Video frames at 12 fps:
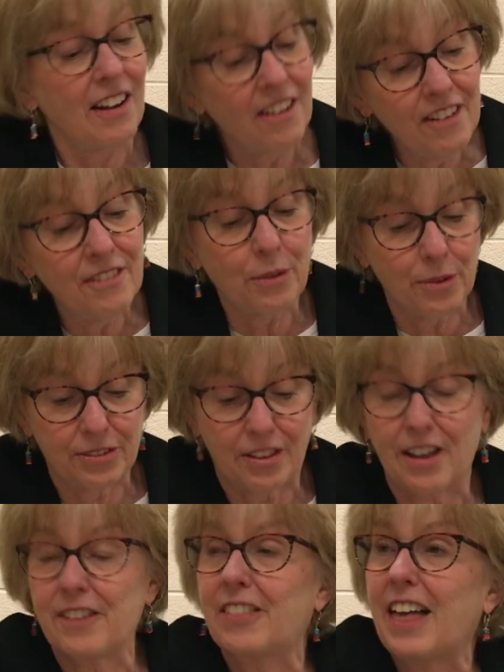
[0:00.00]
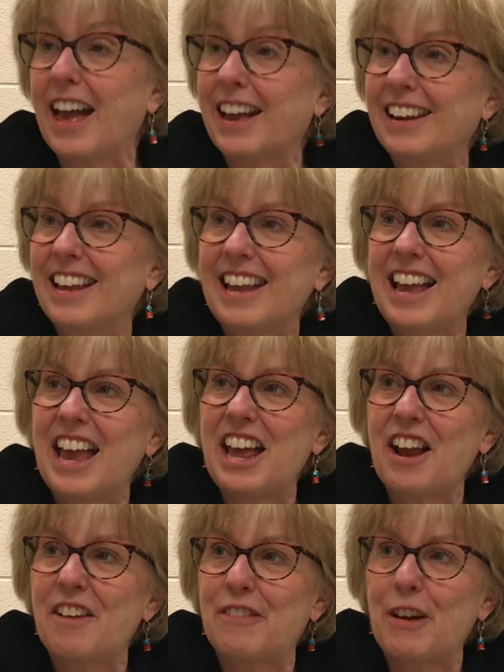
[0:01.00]
oh, I've always thought of that.
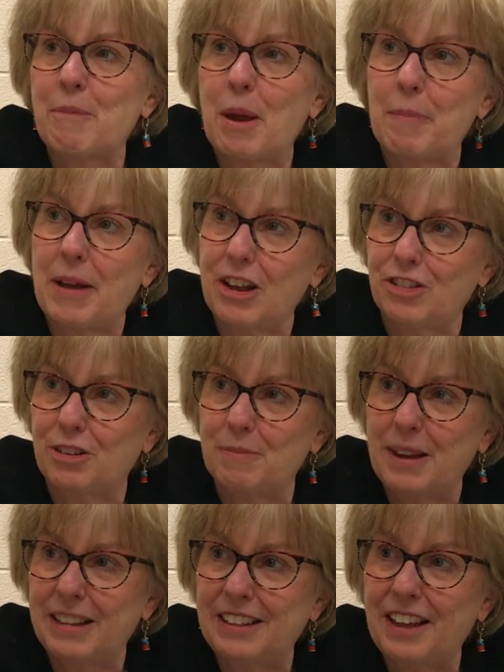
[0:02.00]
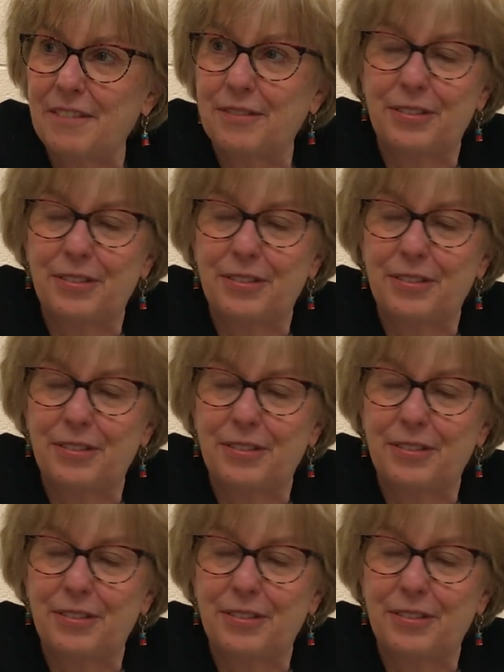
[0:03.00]
And I found my passion, my love.